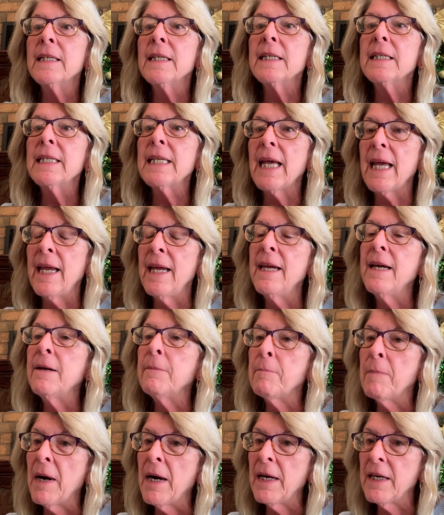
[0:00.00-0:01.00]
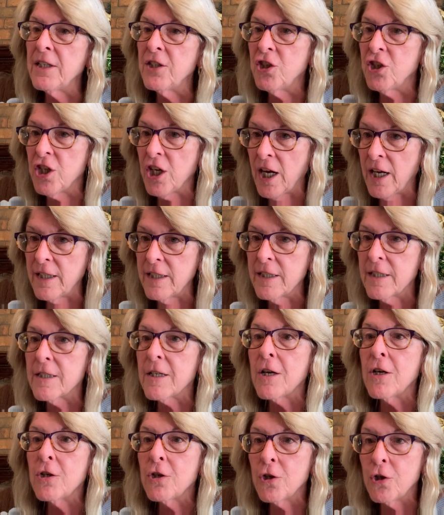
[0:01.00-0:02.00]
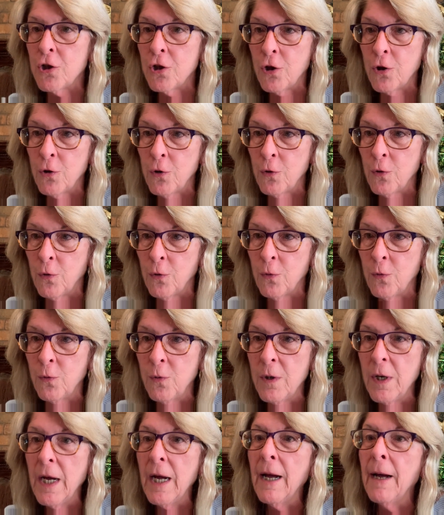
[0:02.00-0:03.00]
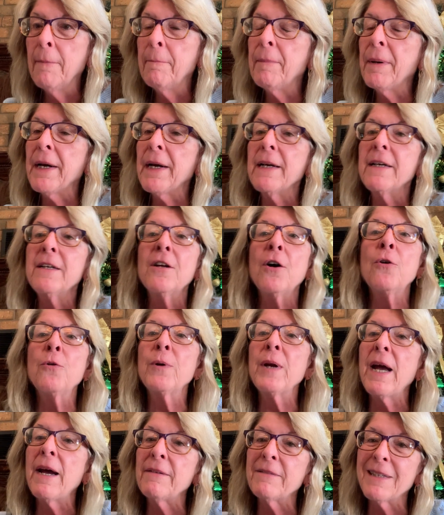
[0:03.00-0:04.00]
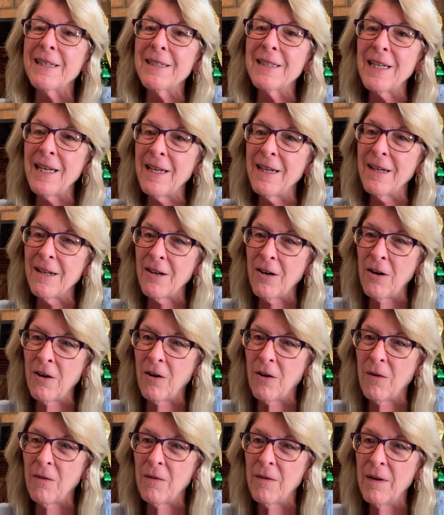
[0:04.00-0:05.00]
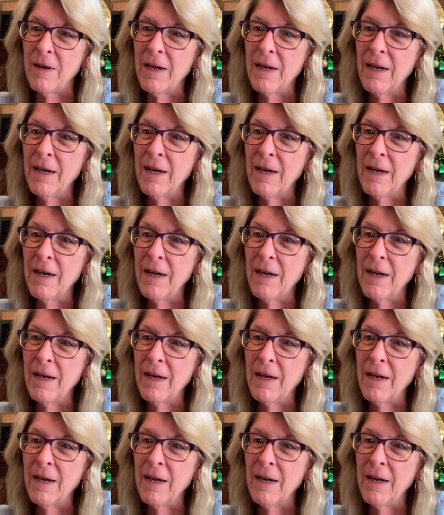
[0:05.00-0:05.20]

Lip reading: take my just due, but I don't have to take it all.